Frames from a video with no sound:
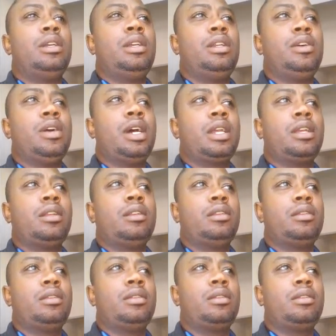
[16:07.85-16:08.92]
you know, I
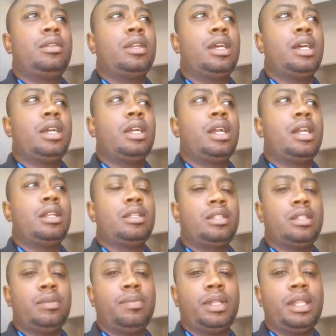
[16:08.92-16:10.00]
can kind of
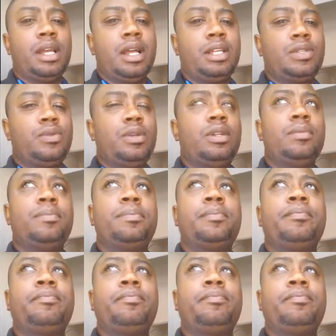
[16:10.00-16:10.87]
sympathize with him.